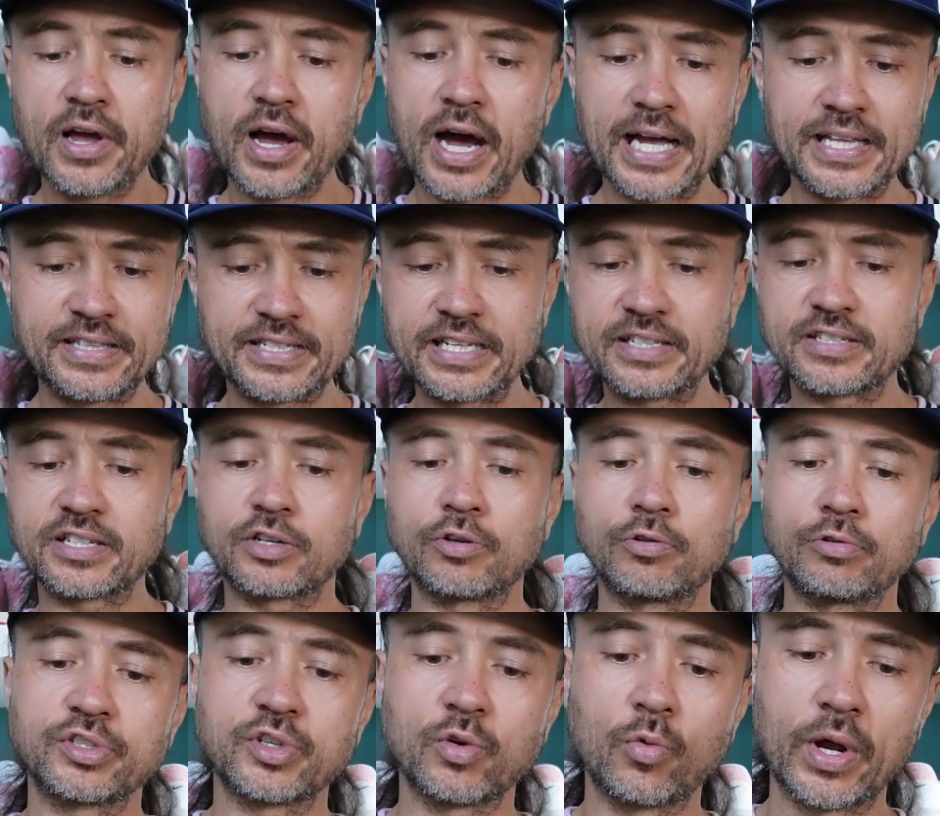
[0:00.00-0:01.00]

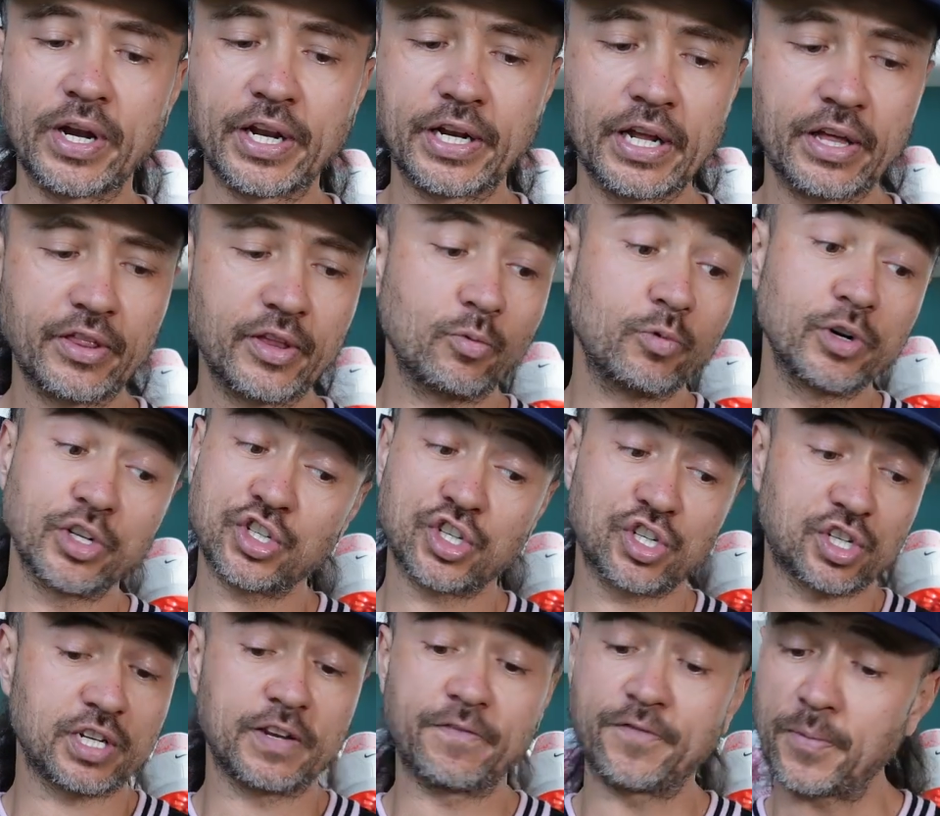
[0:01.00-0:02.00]
identical to one another,
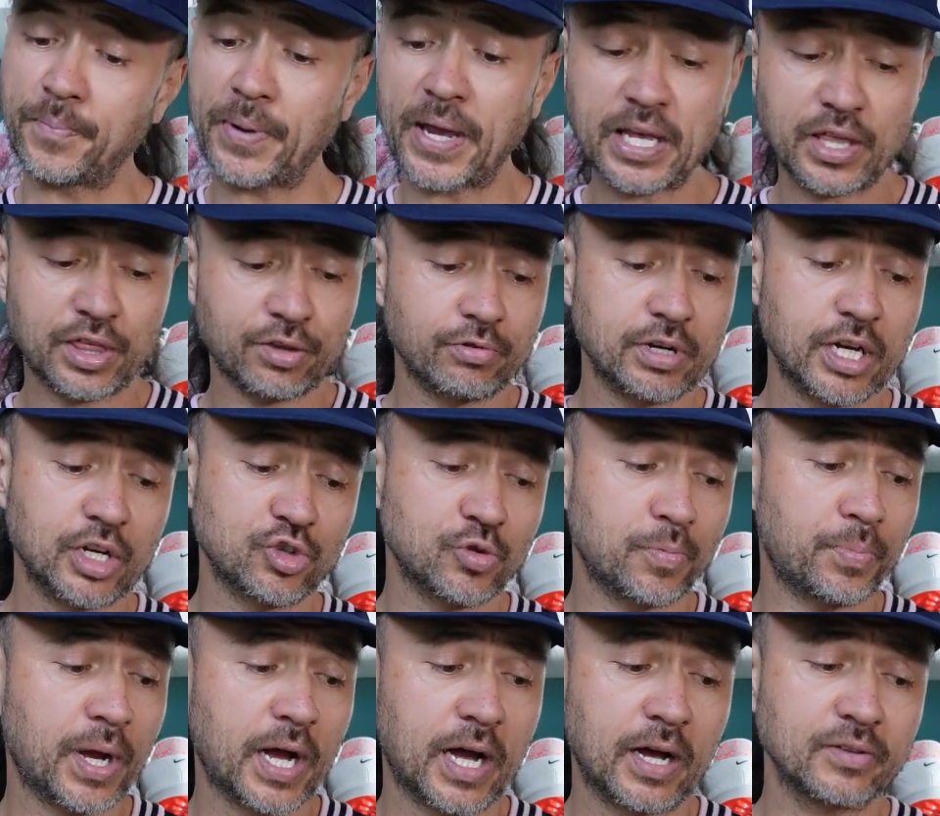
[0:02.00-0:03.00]
which if you're paying
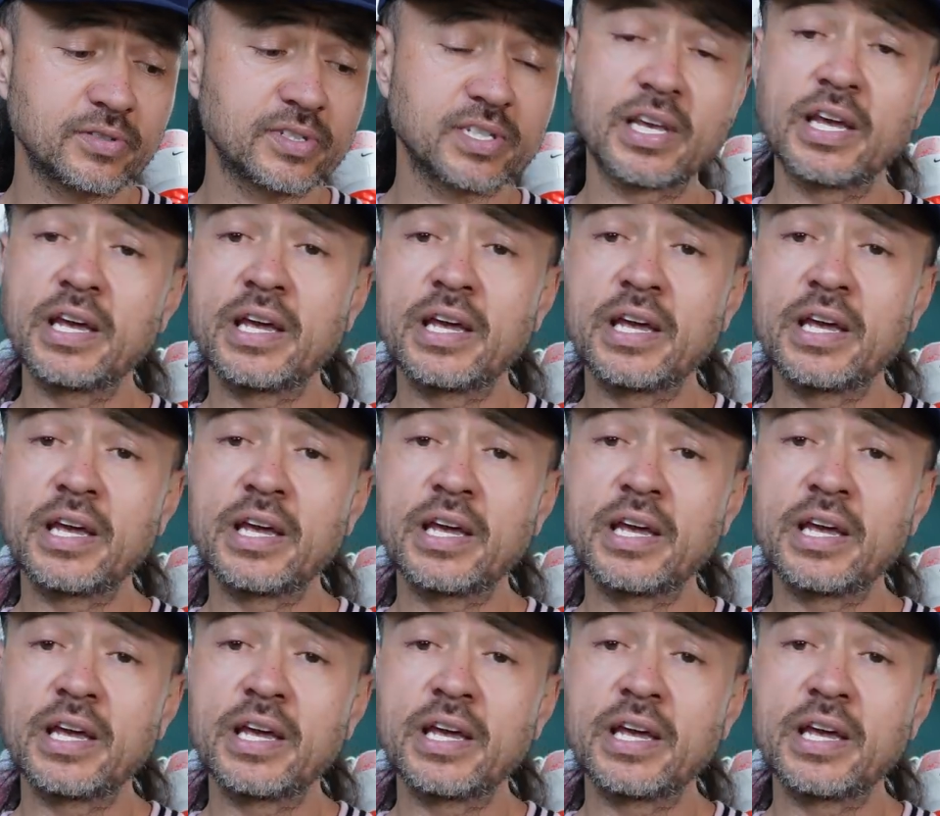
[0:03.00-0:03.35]
£300